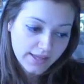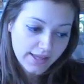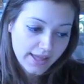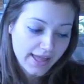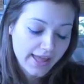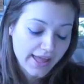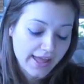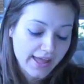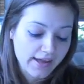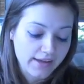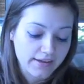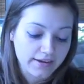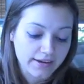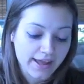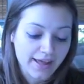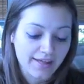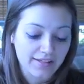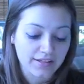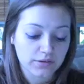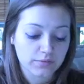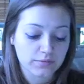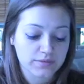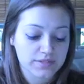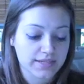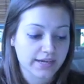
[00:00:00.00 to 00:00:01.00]
and
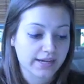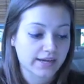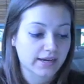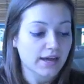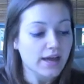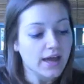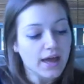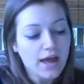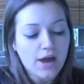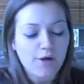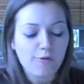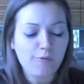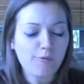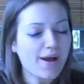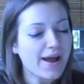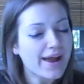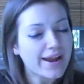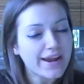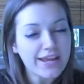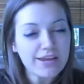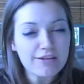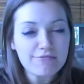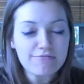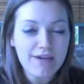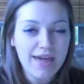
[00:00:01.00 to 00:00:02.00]
Helen was like, why
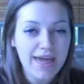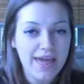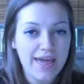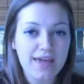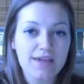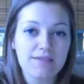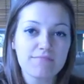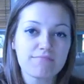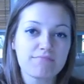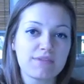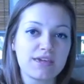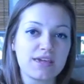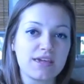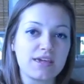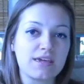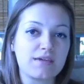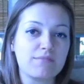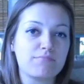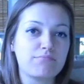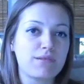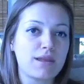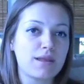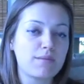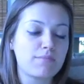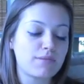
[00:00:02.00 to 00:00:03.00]
do you hate me?
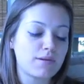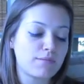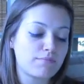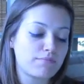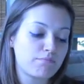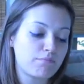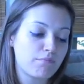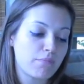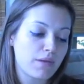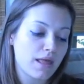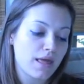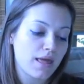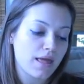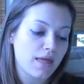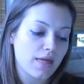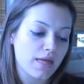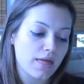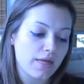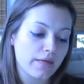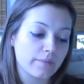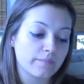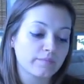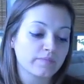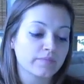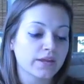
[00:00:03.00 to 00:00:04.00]
Blah, blah,
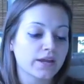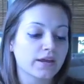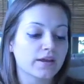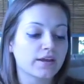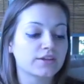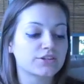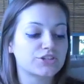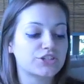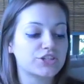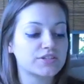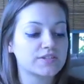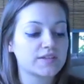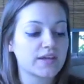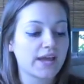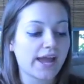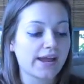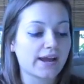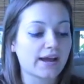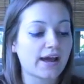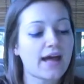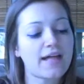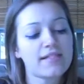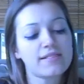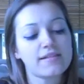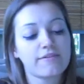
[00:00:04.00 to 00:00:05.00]
blah. She's
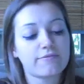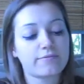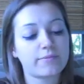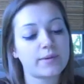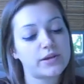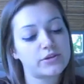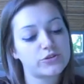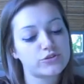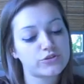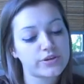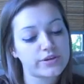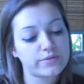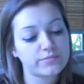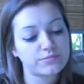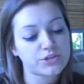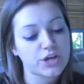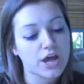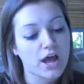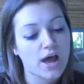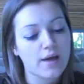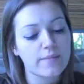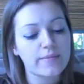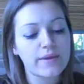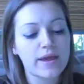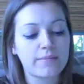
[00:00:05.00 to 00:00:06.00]
like, I left my dream
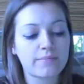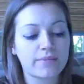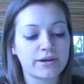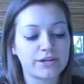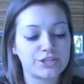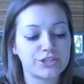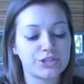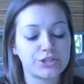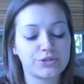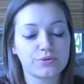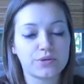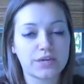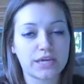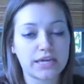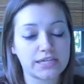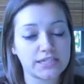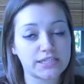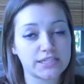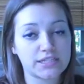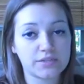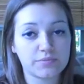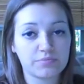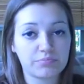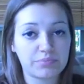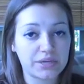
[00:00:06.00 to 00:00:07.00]
job and my two
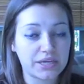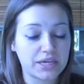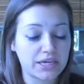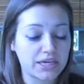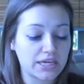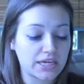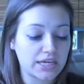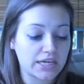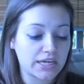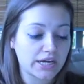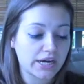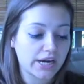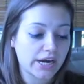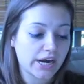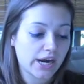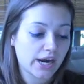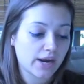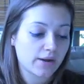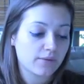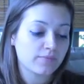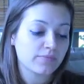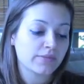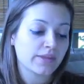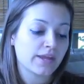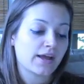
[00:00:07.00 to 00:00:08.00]
kids to be here.
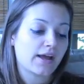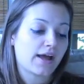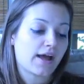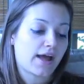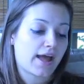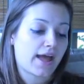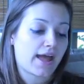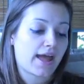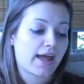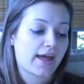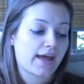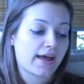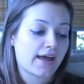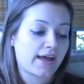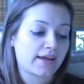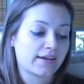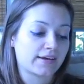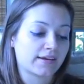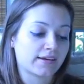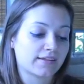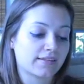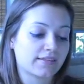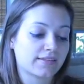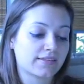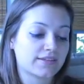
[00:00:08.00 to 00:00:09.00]

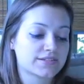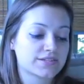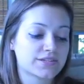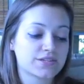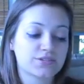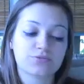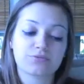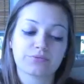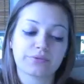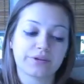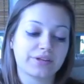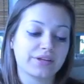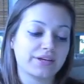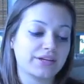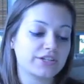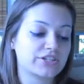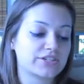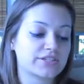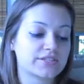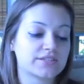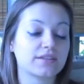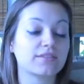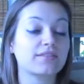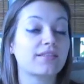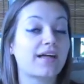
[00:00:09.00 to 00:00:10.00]
And this is really
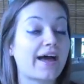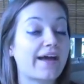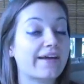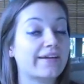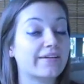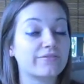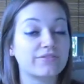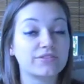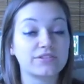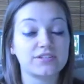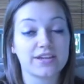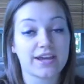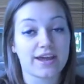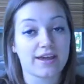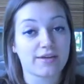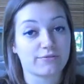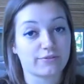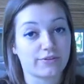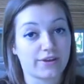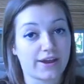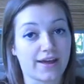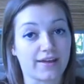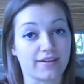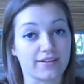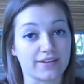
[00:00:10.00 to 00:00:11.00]
just the line of the day
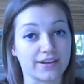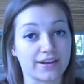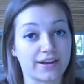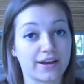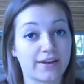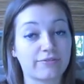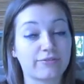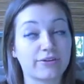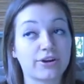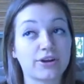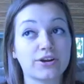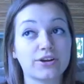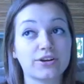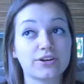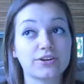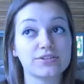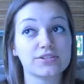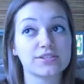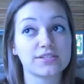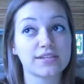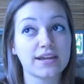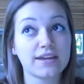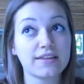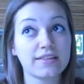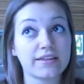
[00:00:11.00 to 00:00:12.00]
for Helen. I've heard her
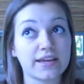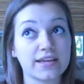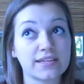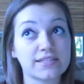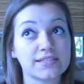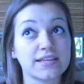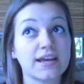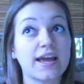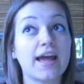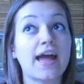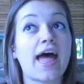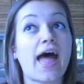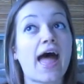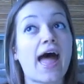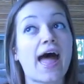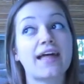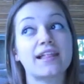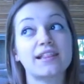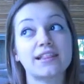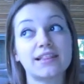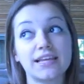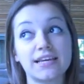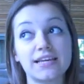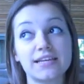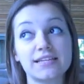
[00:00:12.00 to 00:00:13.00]
say this
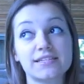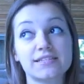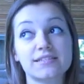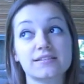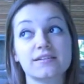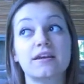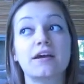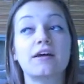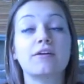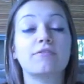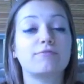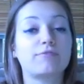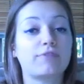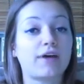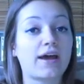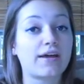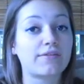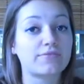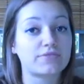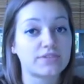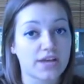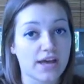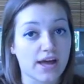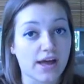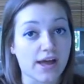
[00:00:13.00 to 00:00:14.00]
at least
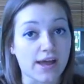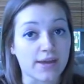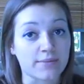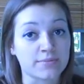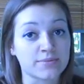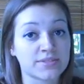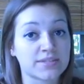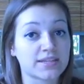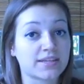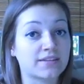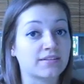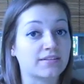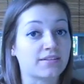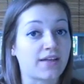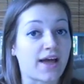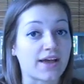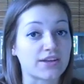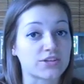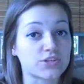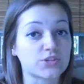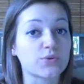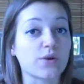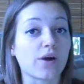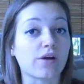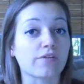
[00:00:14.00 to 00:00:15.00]
5 times in the
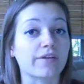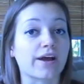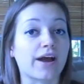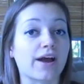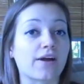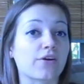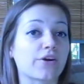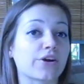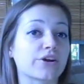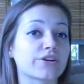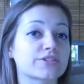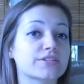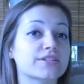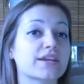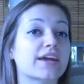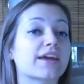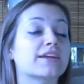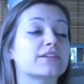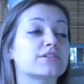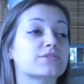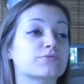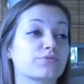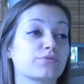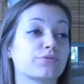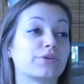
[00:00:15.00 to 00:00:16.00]
last 12 hours,
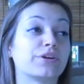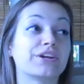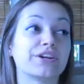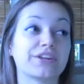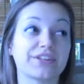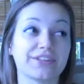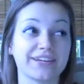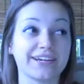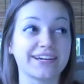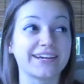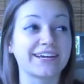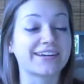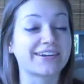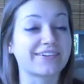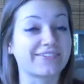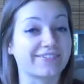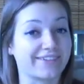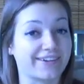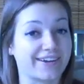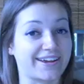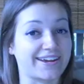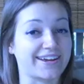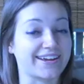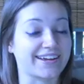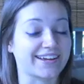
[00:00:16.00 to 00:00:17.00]
and it's really
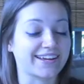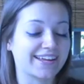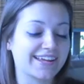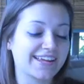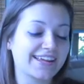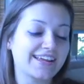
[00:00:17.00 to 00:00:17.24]
annoying.